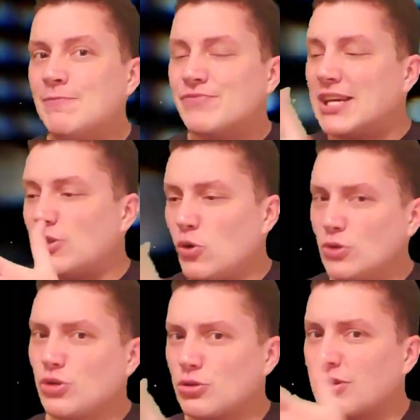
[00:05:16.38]
that
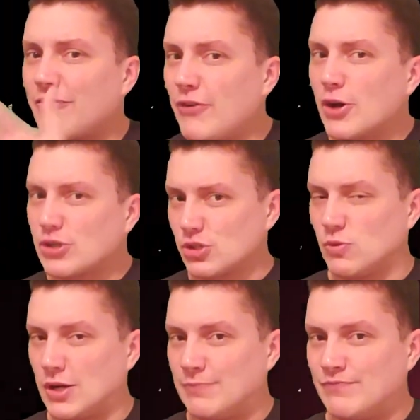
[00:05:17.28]
ordered the first
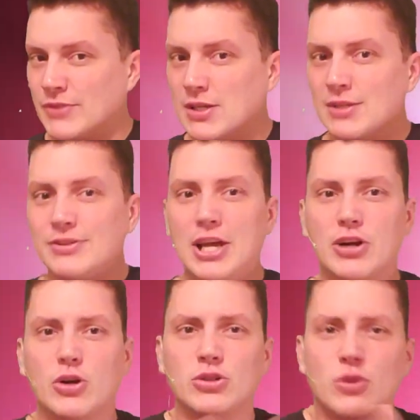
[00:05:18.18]
one, they're
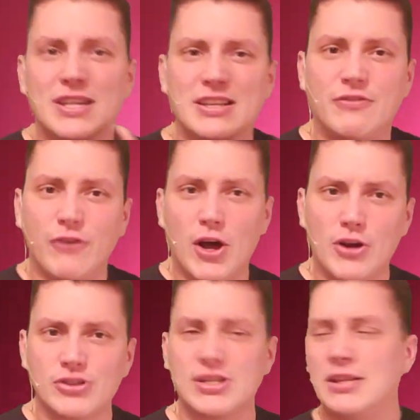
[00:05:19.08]
going to get it
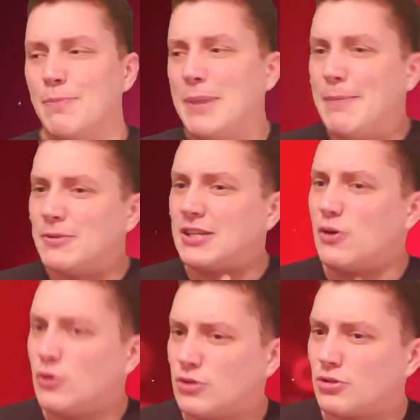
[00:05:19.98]
first, and the people that
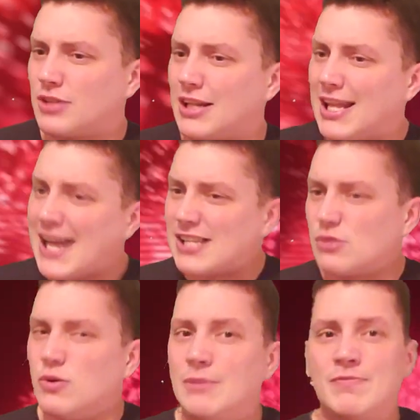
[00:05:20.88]
ordered the last
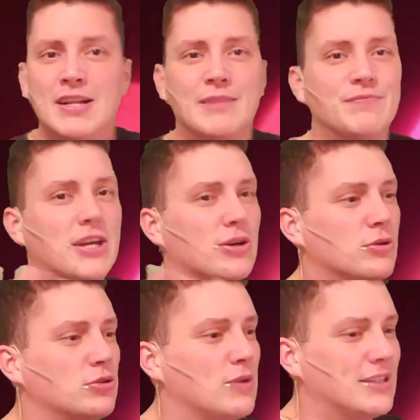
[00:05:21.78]
one, they're
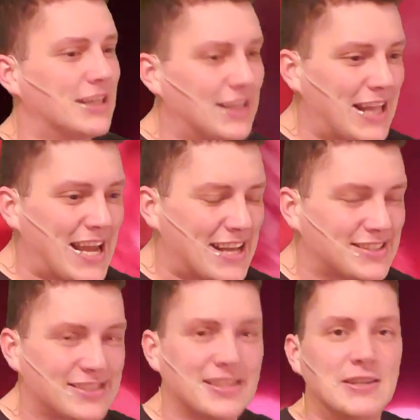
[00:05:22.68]
going to get it
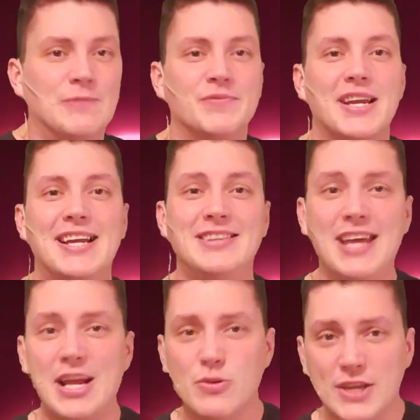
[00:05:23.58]
last. And
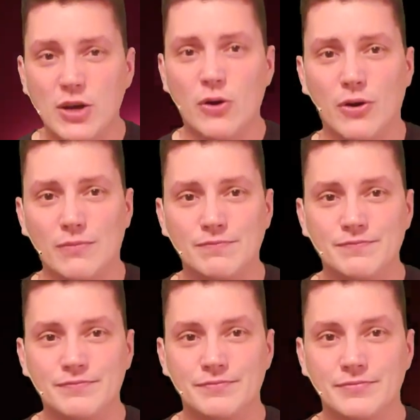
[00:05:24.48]
there we go.
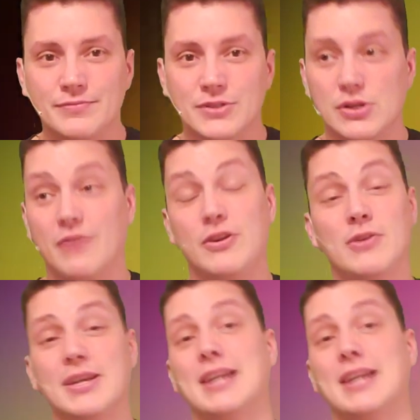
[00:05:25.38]
So if you don't get